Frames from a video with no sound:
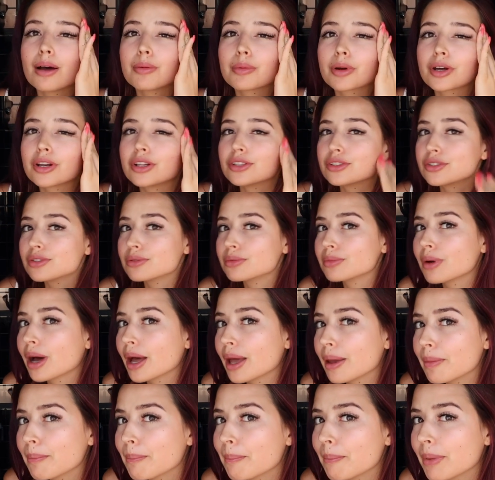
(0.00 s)
I'm gonna do
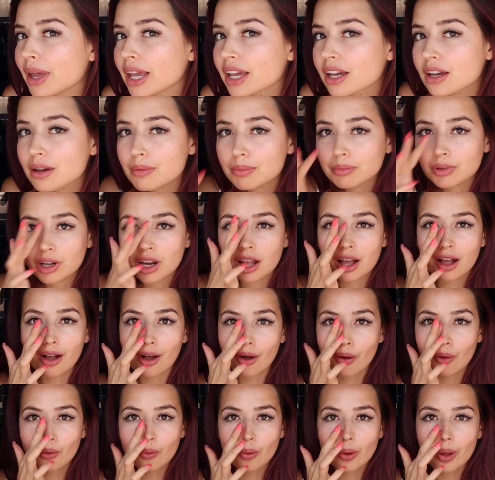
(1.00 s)
my makeup
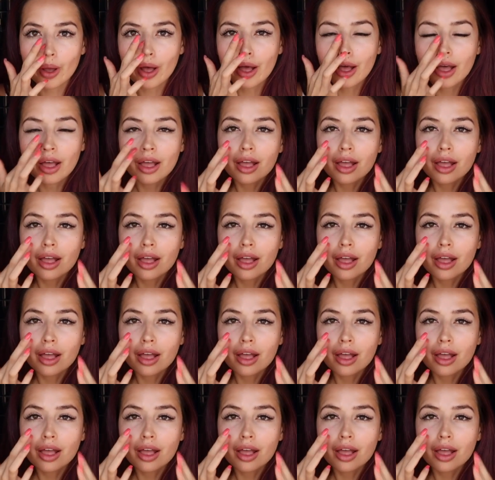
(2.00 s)
now